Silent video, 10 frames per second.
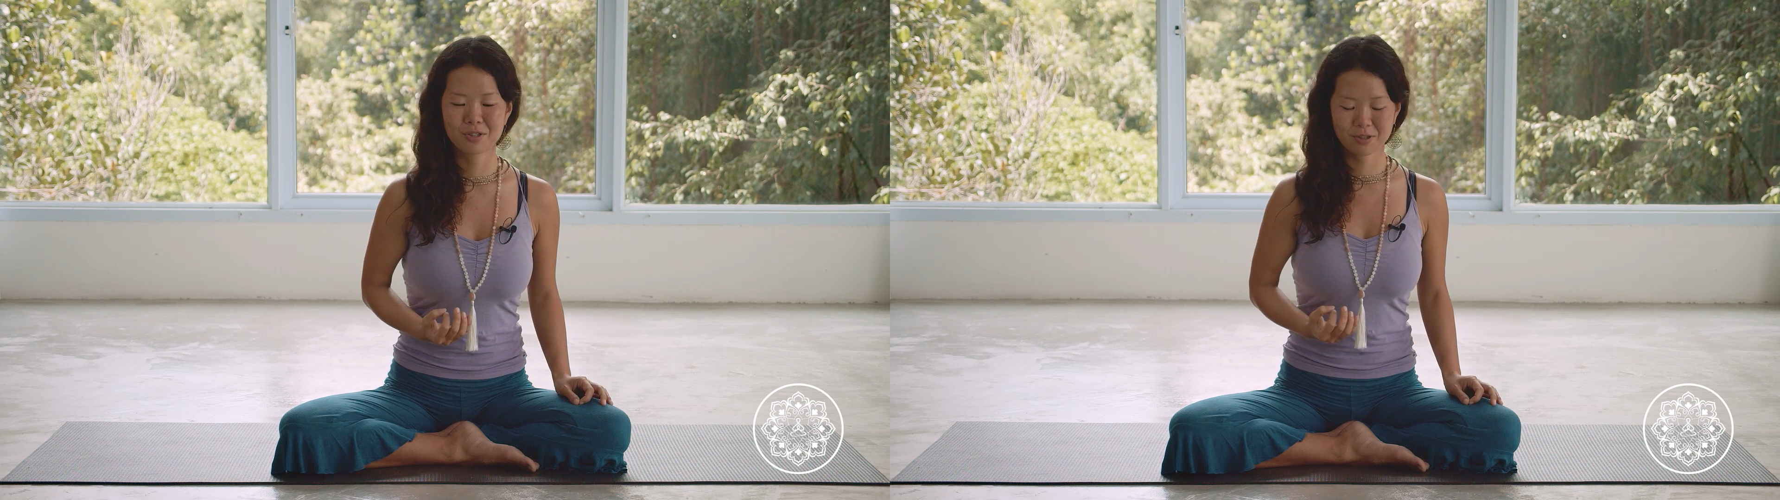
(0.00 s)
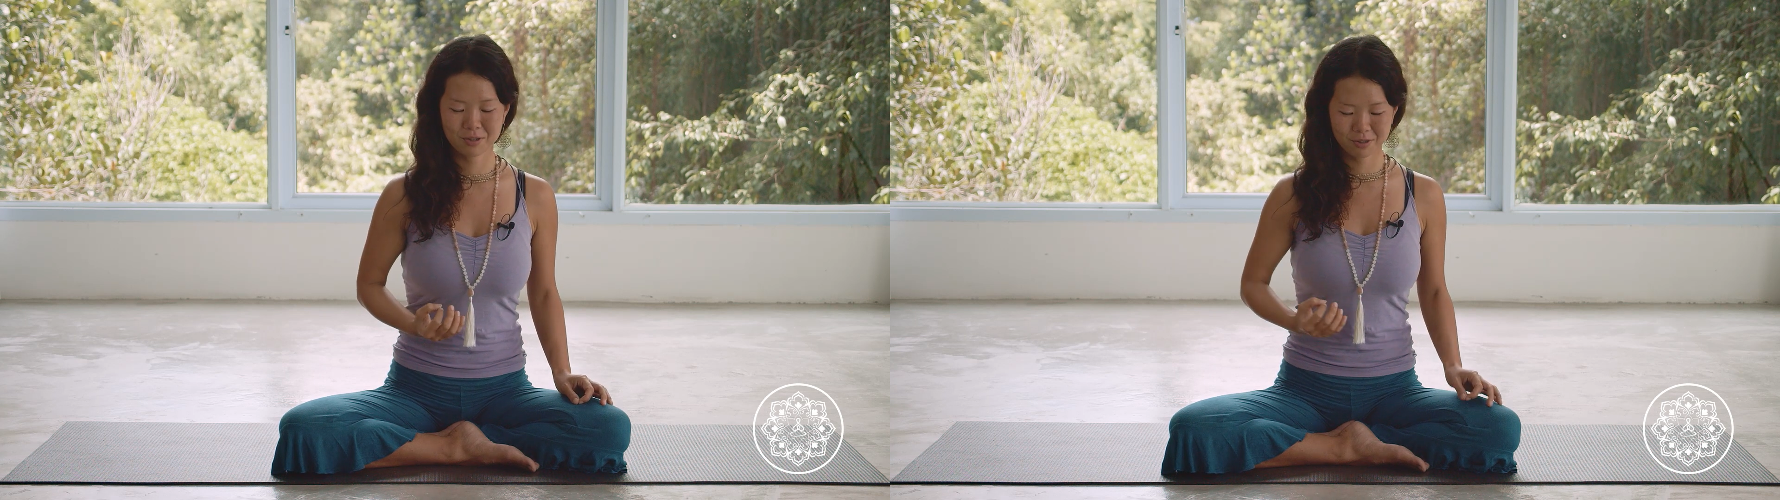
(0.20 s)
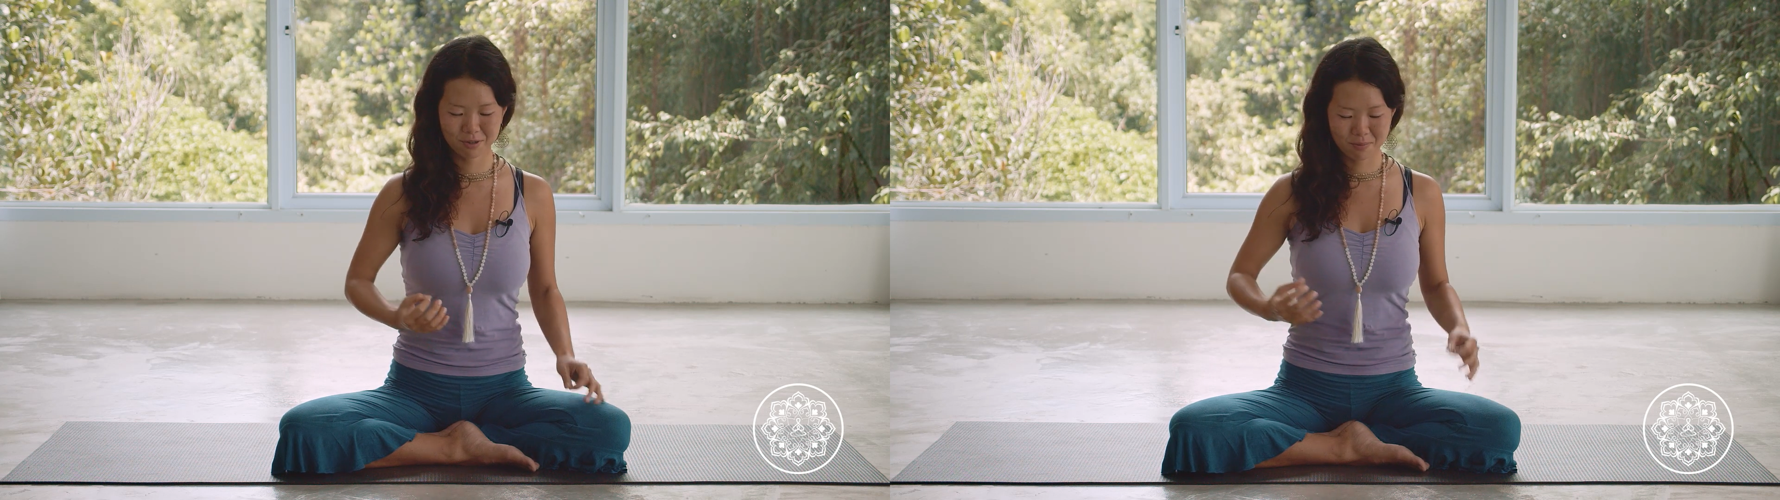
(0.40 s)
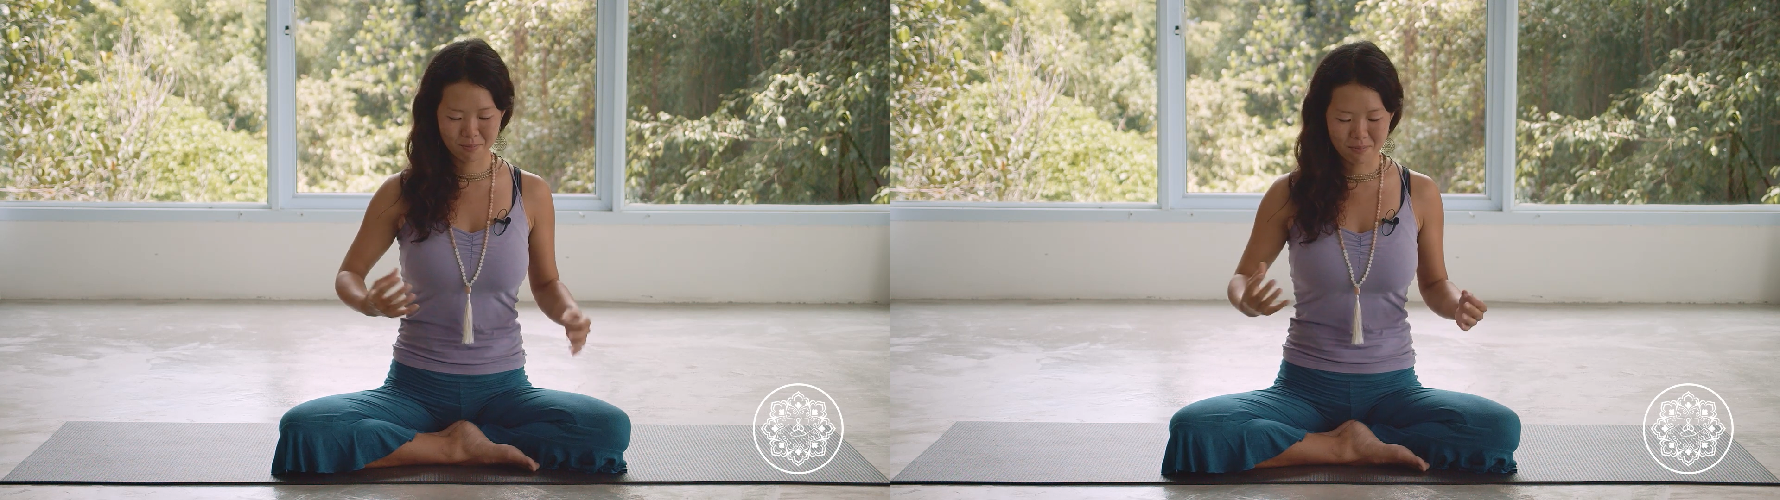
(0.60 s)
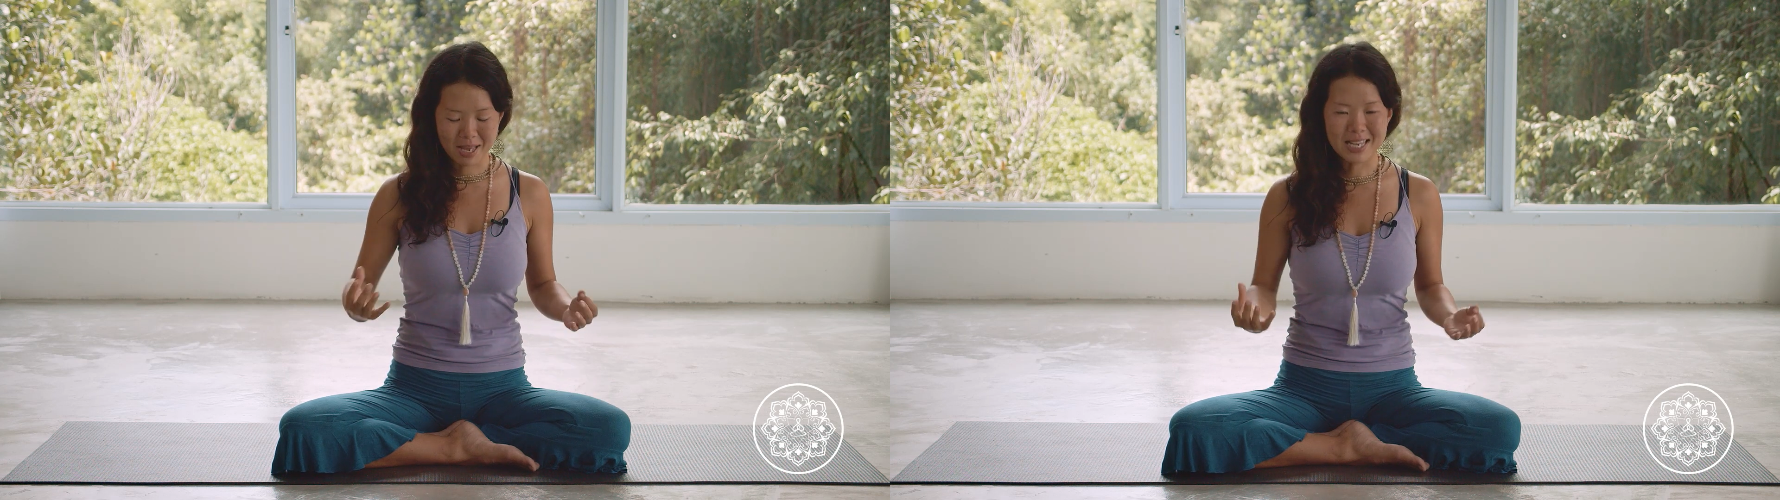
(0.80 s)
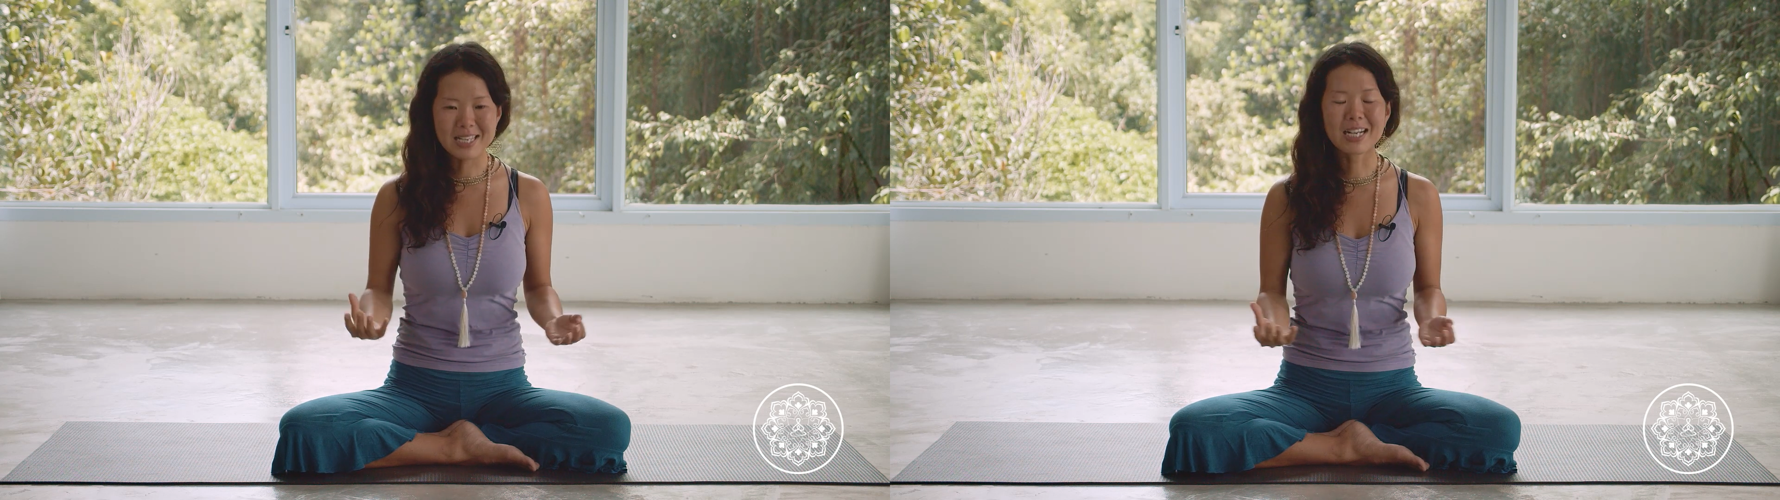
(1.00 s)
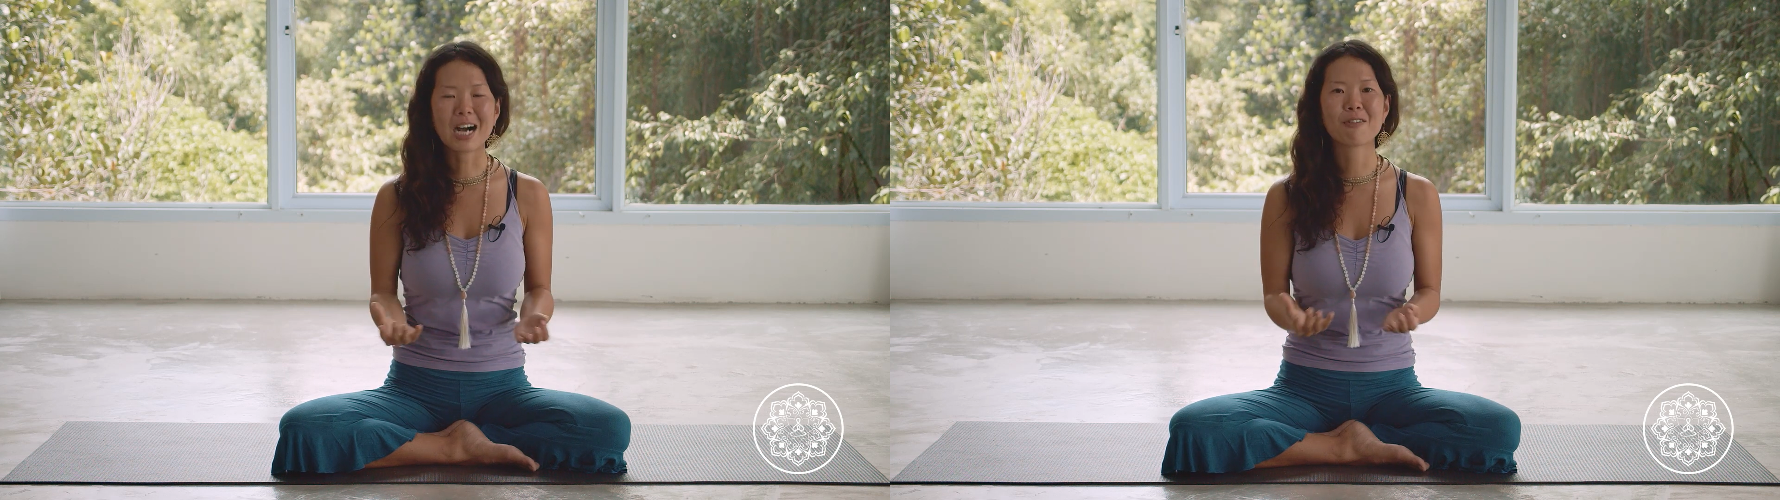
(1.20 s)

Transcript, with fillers: to make